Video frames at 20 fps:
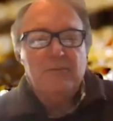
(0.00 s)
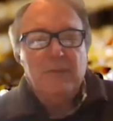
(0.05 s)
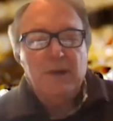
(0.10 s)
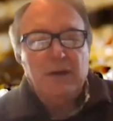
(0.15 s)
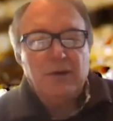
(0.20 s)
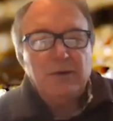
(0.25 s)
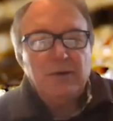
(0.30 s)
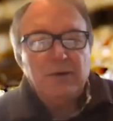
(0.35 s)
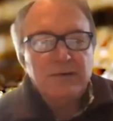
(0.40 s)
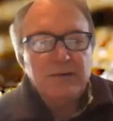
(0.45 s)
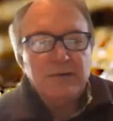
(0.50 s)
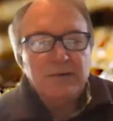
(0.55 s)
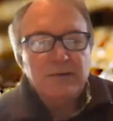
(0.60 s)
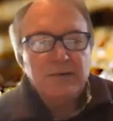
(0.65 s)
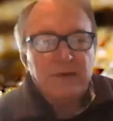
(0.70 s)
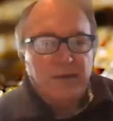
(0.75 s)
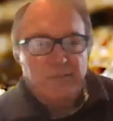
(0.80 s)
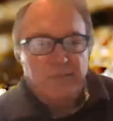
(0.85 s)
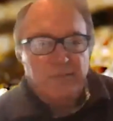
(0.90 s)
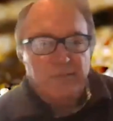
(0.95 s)
because
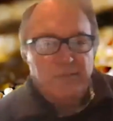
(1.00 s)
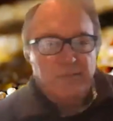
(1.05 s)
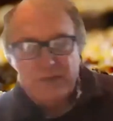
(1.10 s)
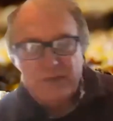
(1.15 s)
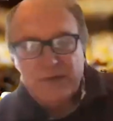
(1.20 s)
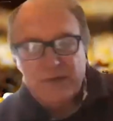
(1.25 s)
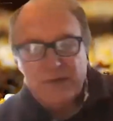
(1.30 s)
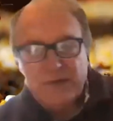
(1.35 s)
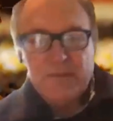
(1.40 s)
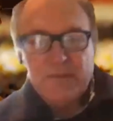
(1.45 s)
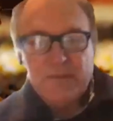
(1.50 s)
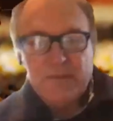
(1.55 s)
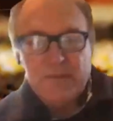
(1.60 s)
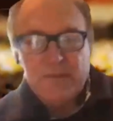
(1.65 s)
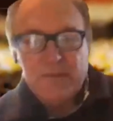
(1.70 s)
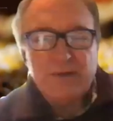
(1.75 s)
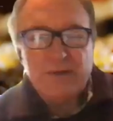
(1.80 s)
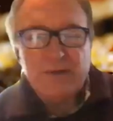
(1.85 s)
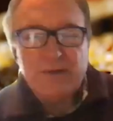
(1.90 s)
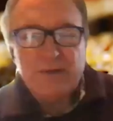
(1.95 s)
our bees are
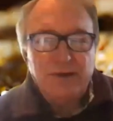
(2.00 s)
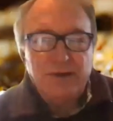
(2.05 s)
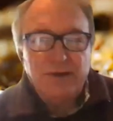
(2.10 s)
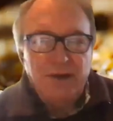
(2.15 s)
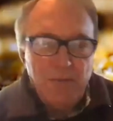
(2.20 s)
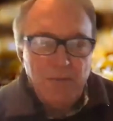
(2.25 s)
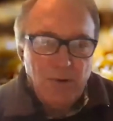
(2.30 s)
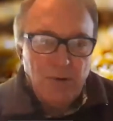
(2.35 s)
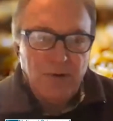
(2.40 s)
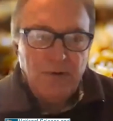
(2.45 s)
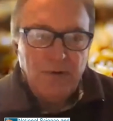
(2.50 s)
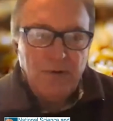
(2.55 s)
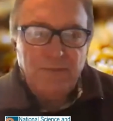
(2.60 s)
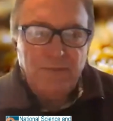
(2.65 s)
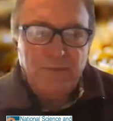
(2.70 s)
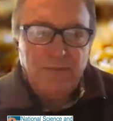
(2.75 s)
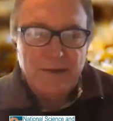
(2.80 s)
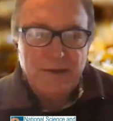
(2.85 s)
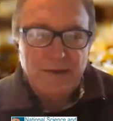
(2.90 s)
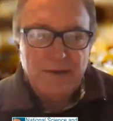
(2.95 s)
substantially more
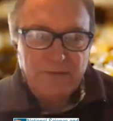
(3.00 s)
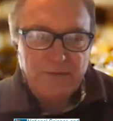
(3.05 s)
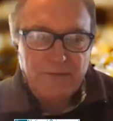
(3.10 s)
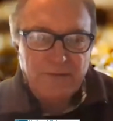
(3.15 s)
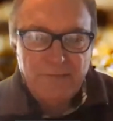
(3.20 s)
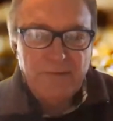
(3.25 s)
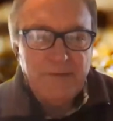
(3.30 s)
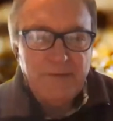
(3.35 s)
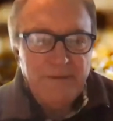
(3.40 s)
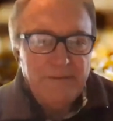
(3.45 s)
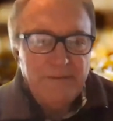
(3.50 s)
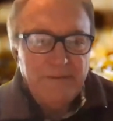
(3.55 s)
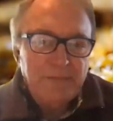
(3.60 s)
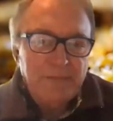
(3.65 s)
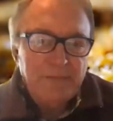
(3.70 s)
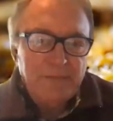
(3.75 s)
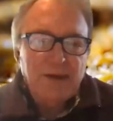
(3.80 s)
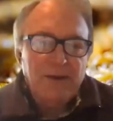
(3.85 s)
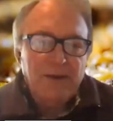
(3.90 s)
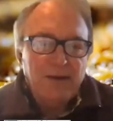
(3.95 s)
defensive.
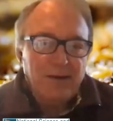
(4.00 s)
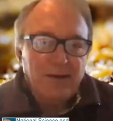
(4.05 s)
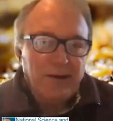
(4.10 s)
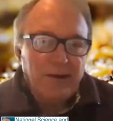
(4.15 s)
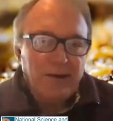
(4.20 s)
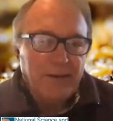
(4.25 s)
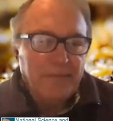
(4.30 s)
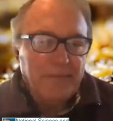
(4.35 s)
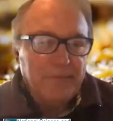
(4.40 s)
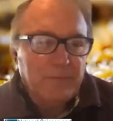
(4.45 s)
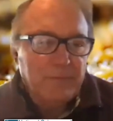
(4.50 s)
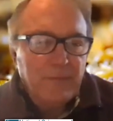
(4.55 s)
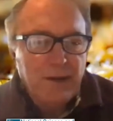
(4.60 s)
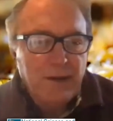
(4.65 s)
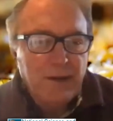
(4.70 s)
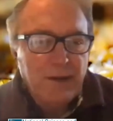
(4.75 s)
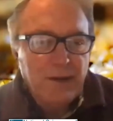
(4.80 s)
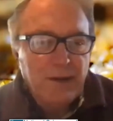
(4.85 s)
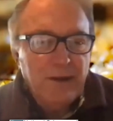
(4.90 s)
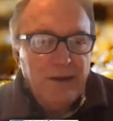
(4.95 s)

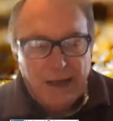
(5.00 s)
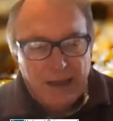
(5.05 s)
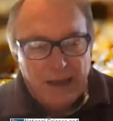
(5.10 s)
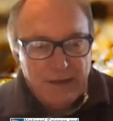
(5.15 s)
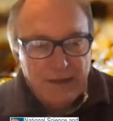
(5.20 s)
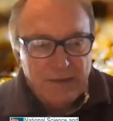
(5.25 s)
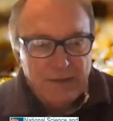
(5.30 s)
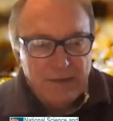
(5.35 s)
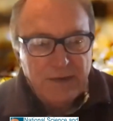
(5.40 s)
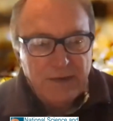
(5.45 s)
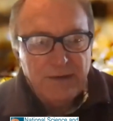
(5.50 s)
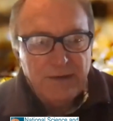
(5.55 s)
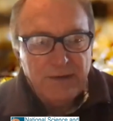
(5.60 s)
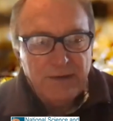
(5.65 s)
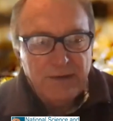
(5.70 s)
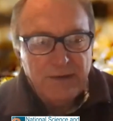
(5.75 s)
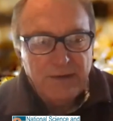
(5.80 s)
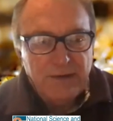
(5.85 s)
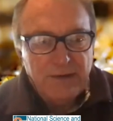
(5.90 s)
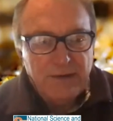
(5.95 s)
And so it's
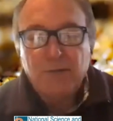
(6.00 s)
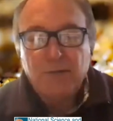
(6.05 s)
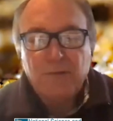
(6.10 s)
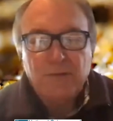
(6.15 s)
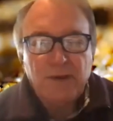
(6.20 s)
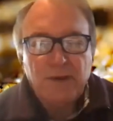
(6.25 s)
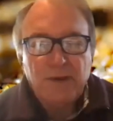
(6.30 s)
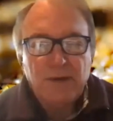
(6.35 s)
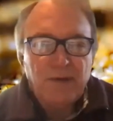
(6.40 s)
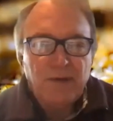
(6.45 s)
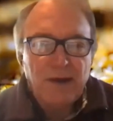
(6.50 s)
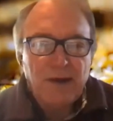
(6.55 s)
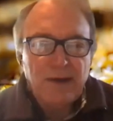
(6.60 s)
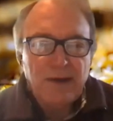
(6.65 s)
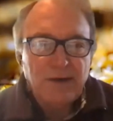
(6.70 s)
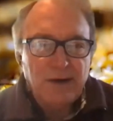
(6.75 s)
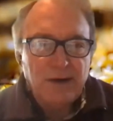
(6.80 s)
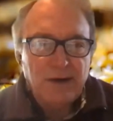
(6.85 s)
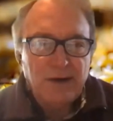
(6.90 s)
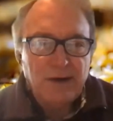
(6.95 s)
not for the
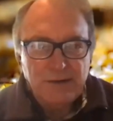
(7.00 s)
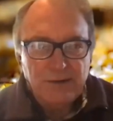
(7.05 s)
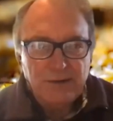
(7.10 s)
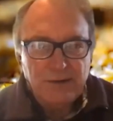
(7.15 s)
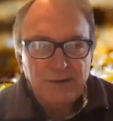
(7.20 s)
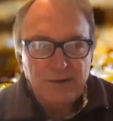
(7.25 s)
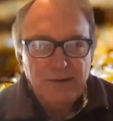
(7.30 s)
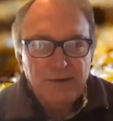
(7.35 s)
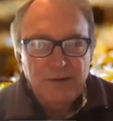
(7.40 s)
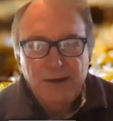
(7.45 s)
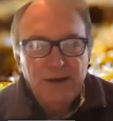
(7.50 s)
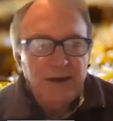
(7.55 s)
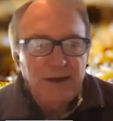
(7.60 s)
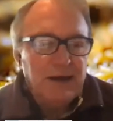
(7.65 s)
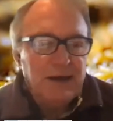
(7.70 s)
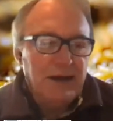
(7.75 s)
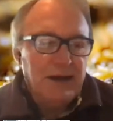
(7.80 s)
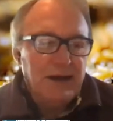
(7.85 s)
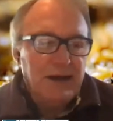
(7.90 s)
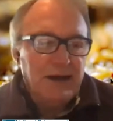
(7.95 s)
faint-hearted.
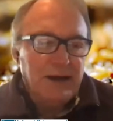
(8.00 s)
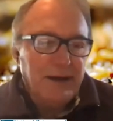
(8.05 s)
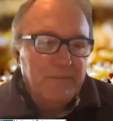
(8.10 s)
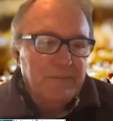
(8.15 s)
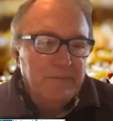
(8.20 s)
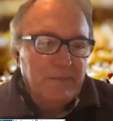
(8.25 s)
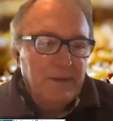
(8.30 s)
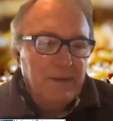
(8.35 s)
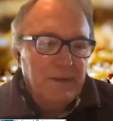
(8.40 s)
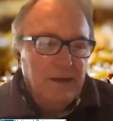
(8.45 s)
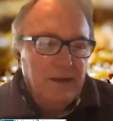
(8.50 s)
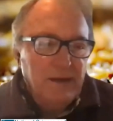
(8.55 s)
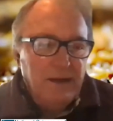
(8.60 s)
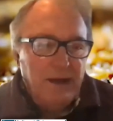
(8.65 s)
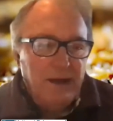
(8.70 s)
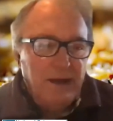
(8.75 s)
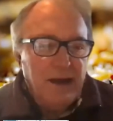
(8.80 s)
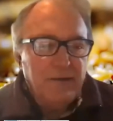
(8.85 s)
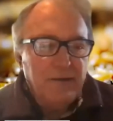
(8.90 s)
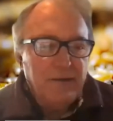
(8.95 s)

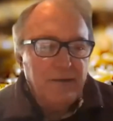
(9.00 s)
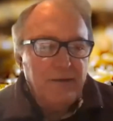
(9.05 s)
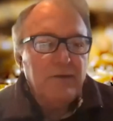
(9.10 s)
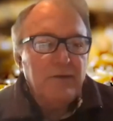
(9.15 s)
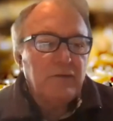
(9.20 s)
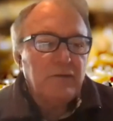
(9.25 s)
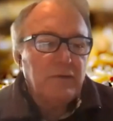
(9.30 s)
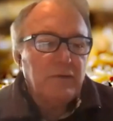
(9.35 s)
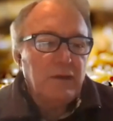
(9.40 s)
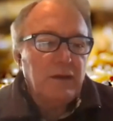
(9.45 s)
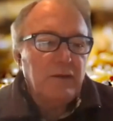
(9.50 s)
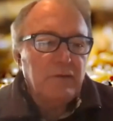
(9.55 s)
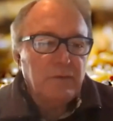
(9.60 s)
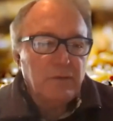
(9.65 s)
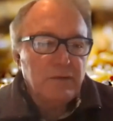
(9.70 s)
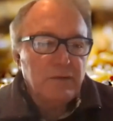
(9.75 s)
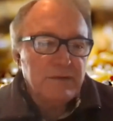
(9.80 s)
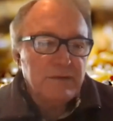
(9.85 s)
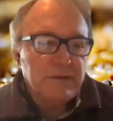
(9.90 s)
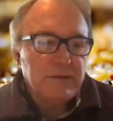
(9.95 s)
And
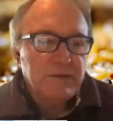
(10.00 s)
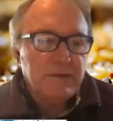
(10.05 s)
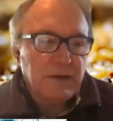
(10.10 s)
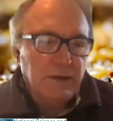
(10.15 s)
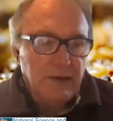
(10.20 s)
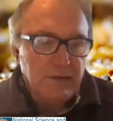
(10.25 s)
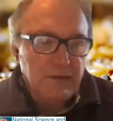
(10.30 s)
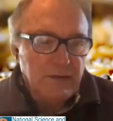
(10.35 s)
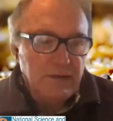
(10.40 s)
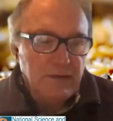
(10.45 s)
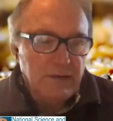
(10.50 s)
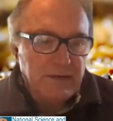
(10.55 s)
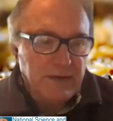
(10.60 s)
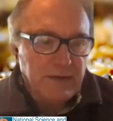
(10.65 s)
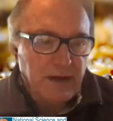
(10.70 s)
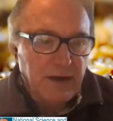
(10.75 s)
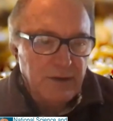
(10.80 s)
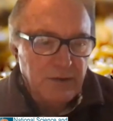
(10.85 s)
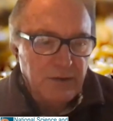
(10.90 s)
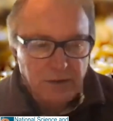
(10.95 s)
there's also
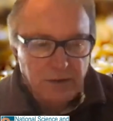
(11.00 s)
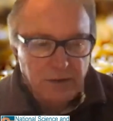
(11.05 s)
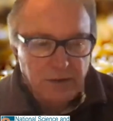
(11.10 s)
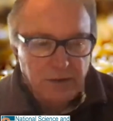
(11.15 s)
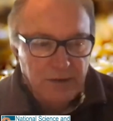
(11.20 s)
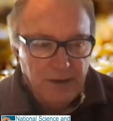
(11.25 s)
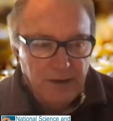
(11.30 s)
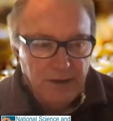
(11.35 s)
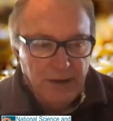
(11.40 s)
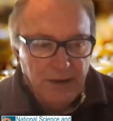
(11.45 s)
legislation